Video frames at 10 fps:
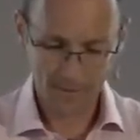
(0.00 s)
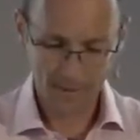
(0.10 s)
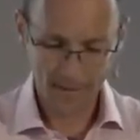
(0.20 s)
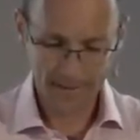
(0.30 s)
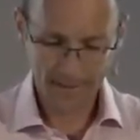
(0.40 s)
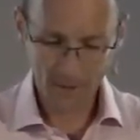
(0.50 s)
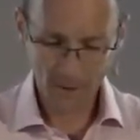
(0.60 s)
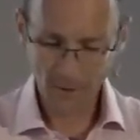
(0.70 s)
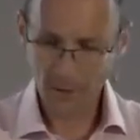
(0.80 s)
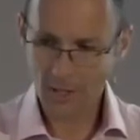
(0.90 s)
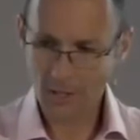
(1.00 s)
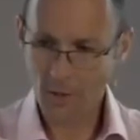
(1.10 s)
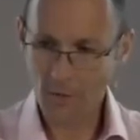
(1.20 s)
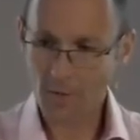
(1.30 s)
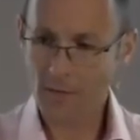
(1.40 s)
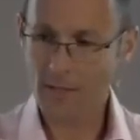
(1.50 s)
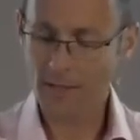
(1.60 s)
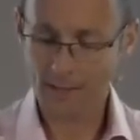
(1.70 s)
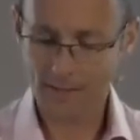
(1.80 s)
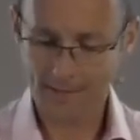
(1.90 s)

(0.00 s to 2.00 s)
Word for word: And our culture agrees.